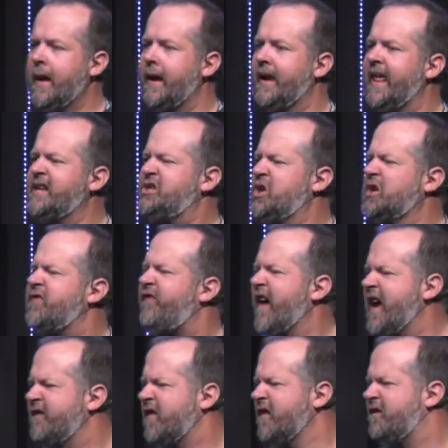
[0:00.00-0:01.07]
let your
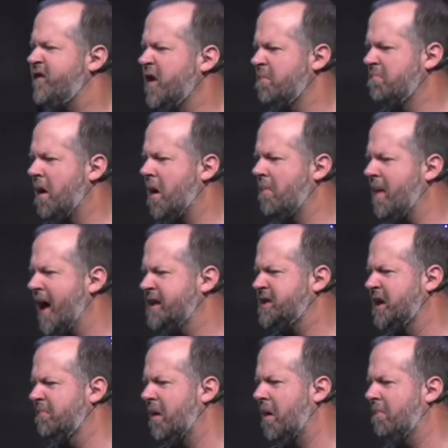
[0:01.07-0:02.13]
favorite football,
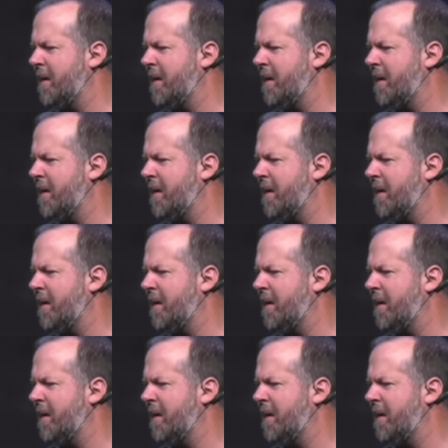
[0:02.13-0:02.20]
basketball,